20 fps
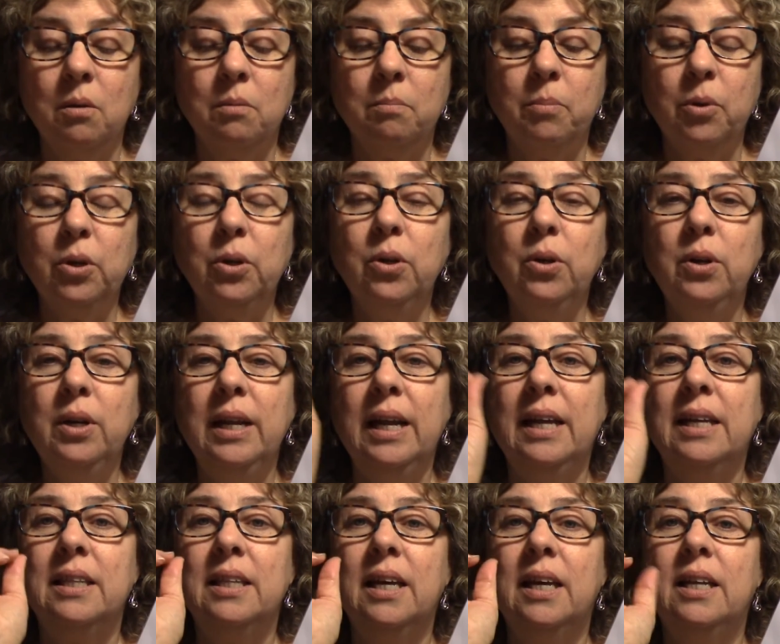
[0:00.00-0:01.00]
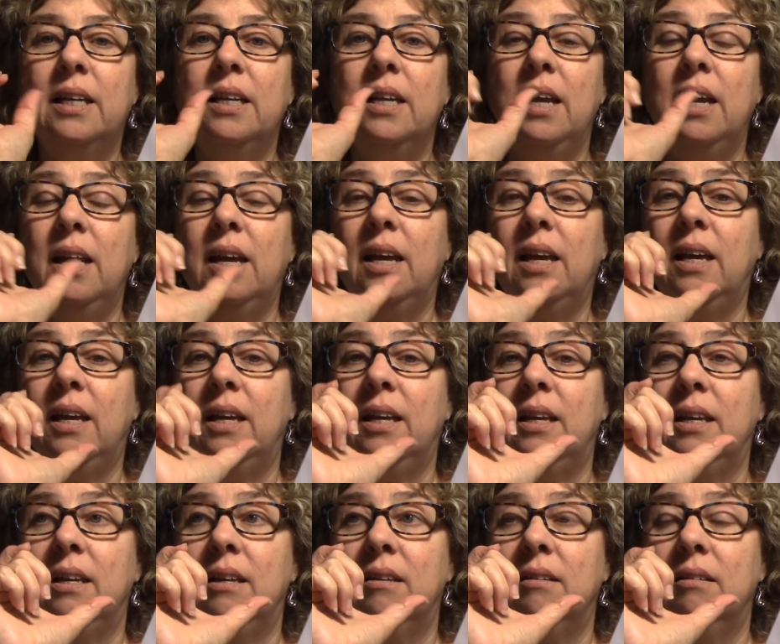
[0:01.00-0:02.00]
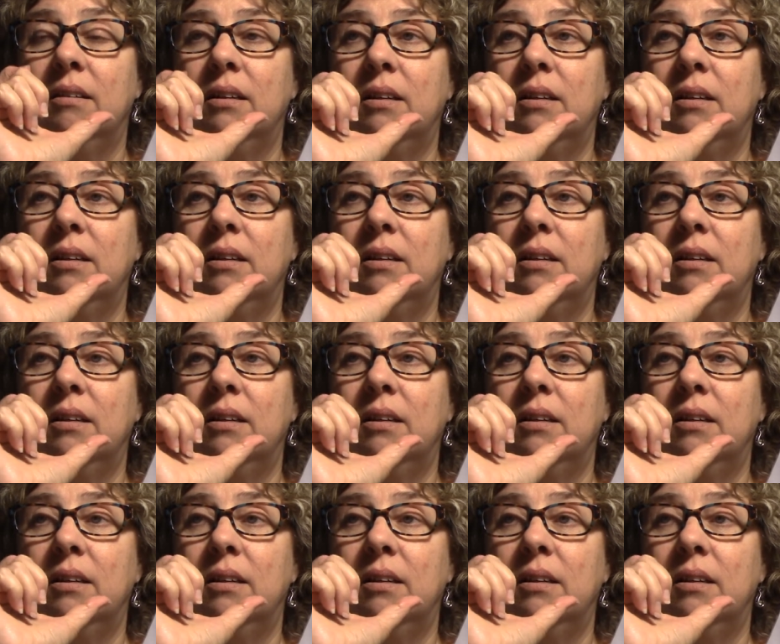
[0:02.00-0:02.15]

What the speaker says: bird and then a